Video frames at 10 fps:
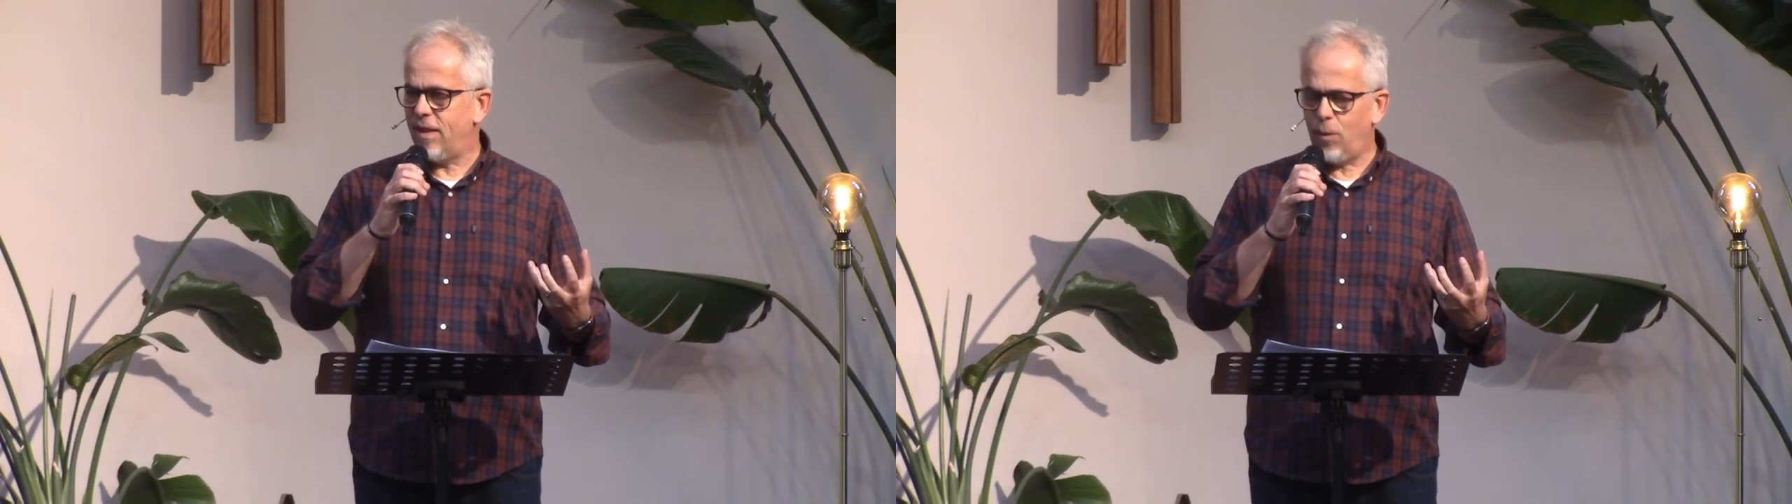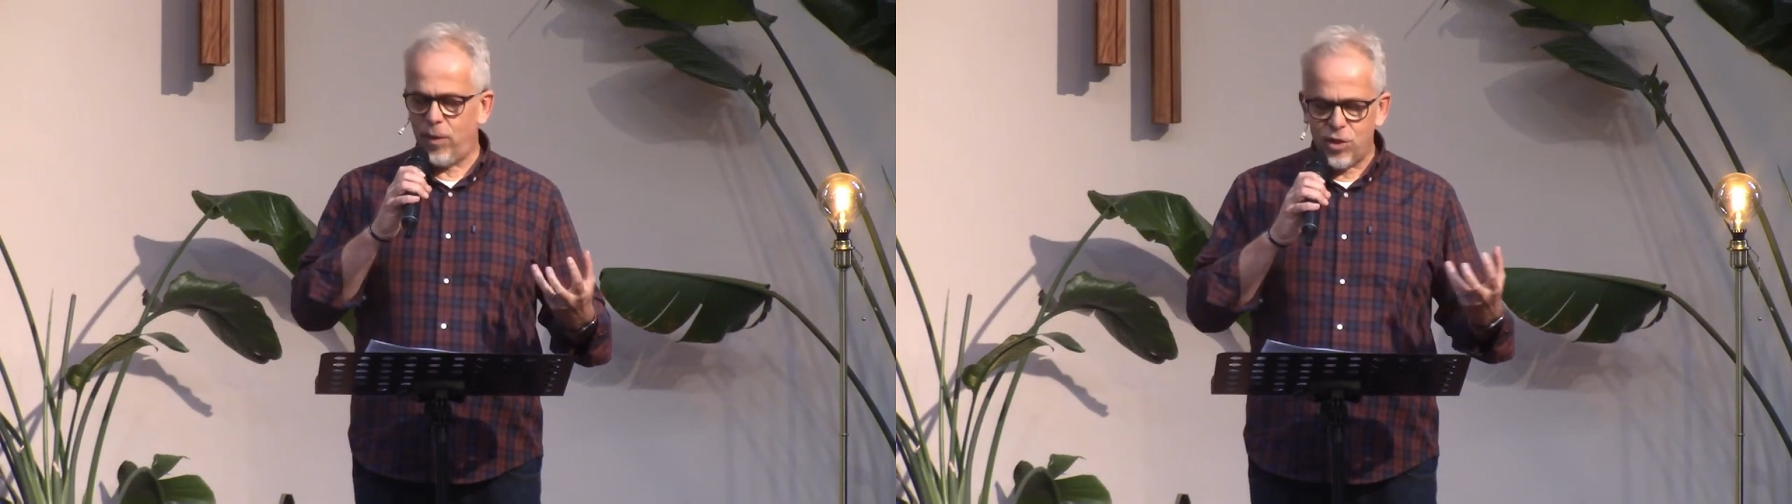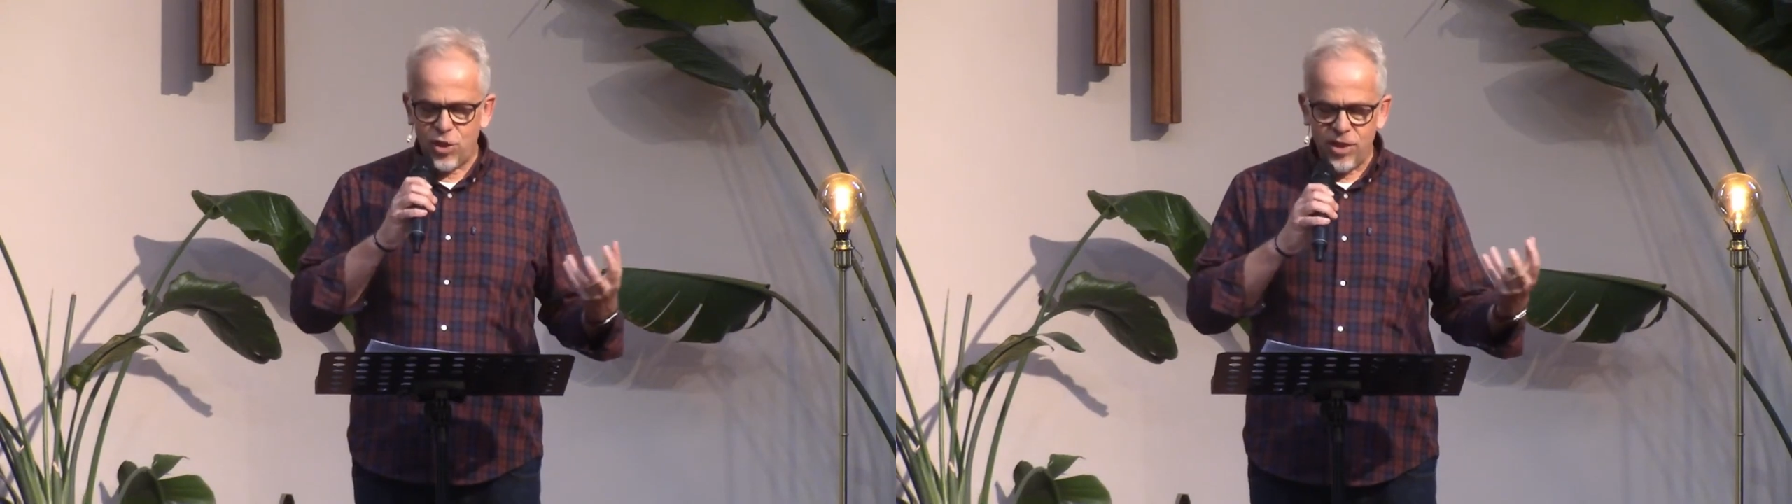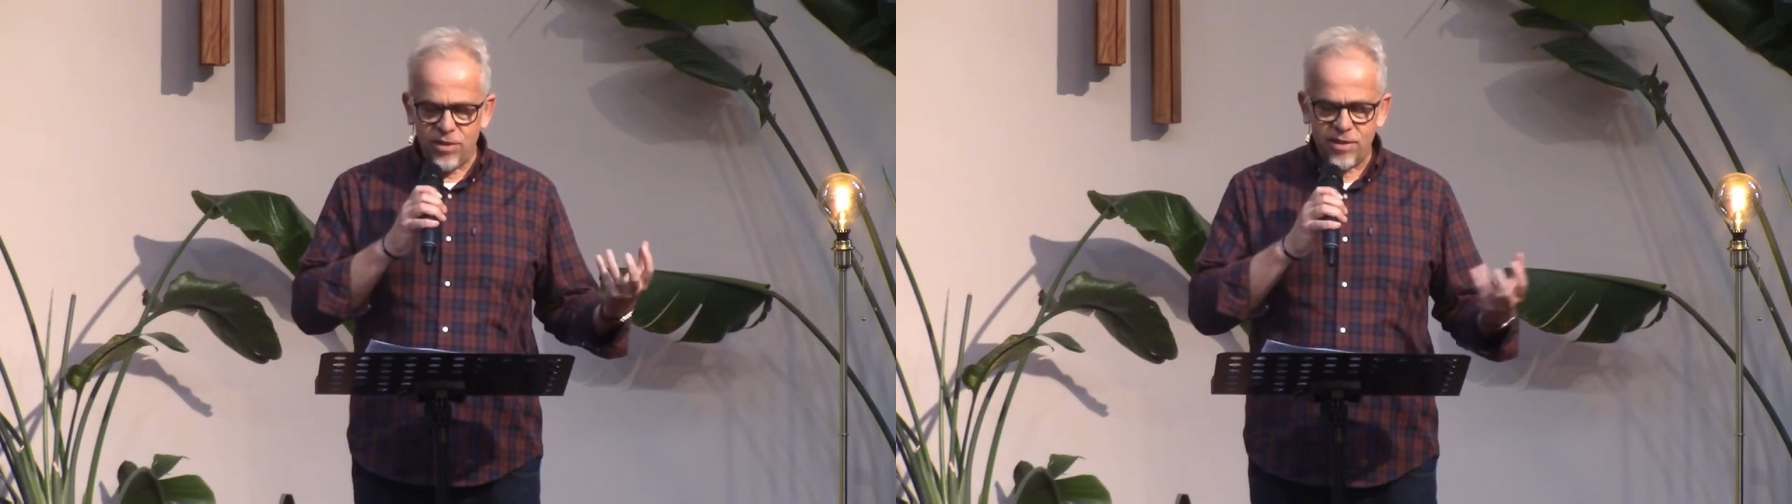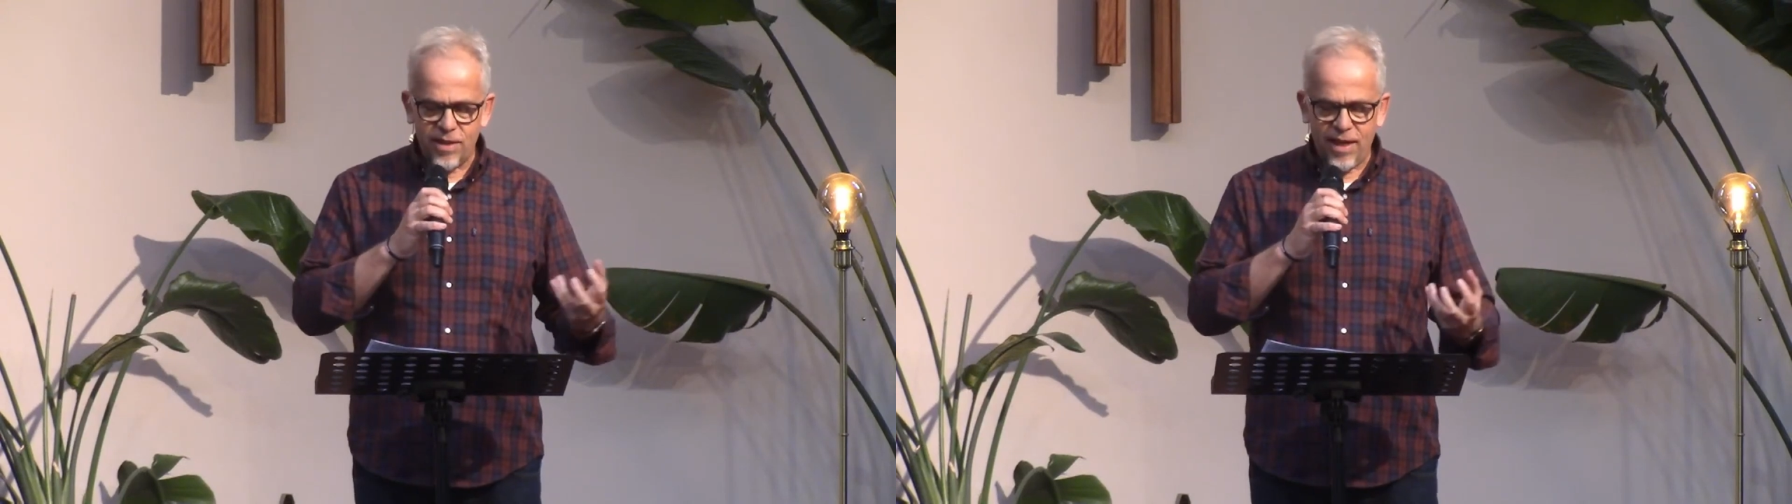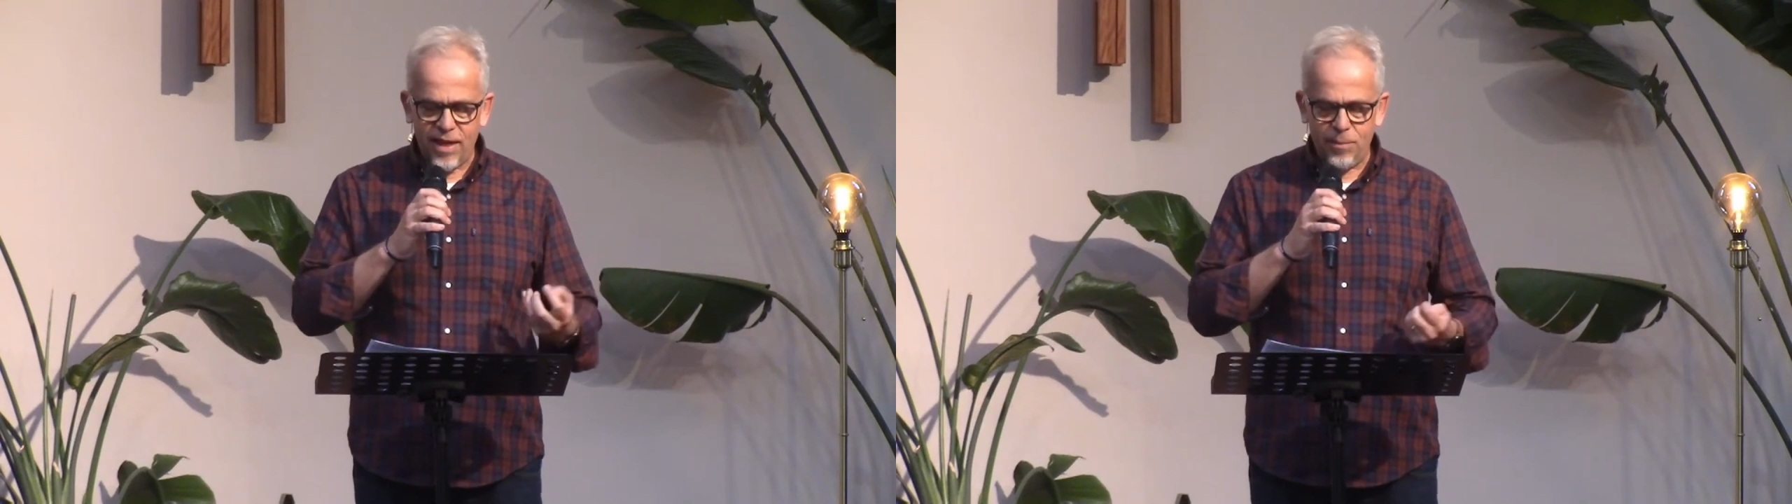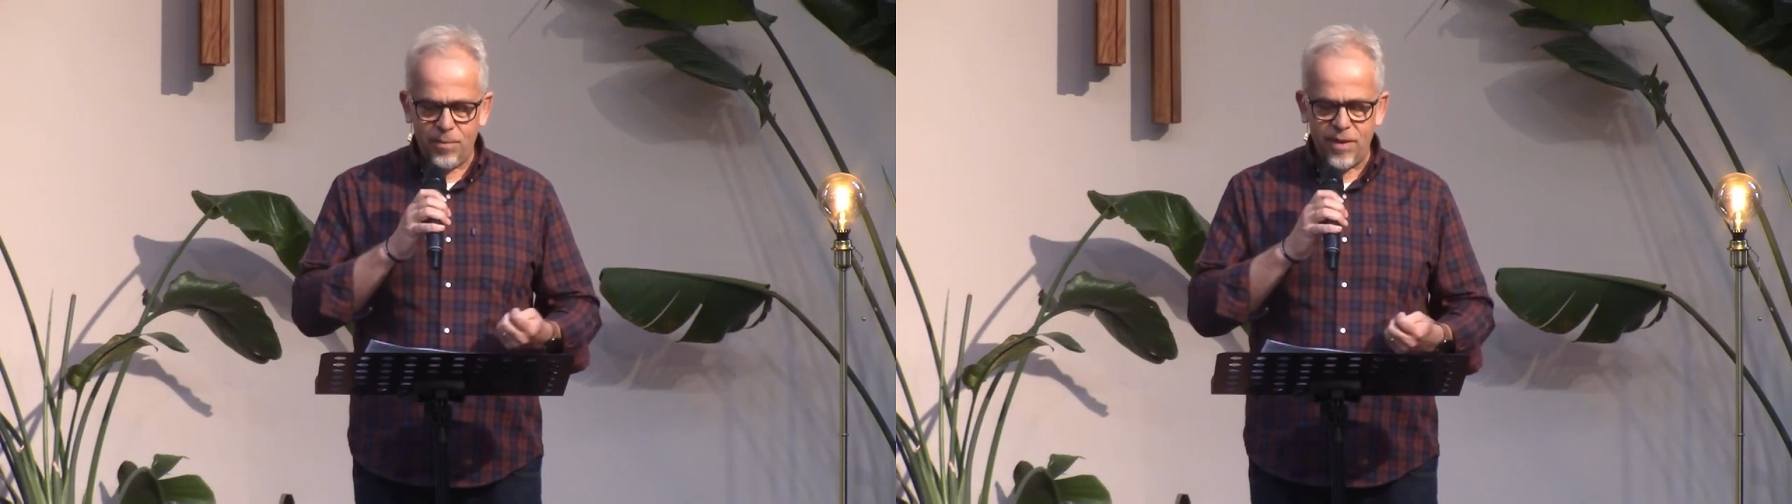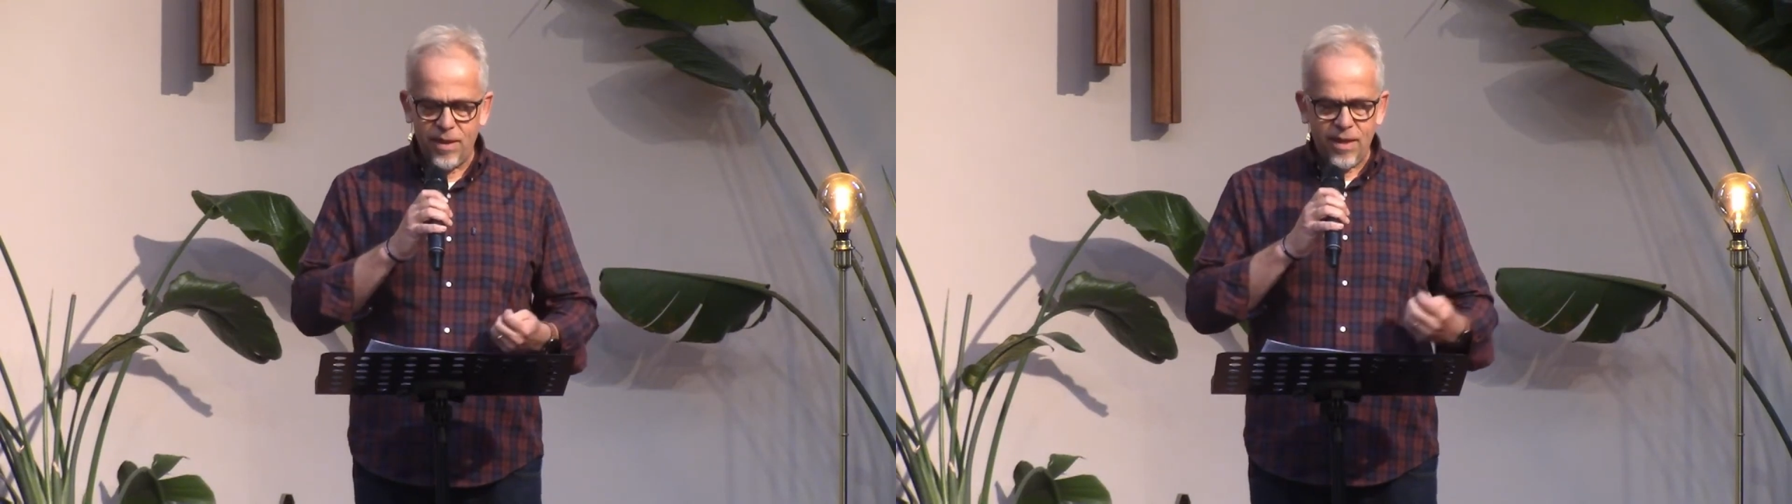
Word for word: And when Jesus came,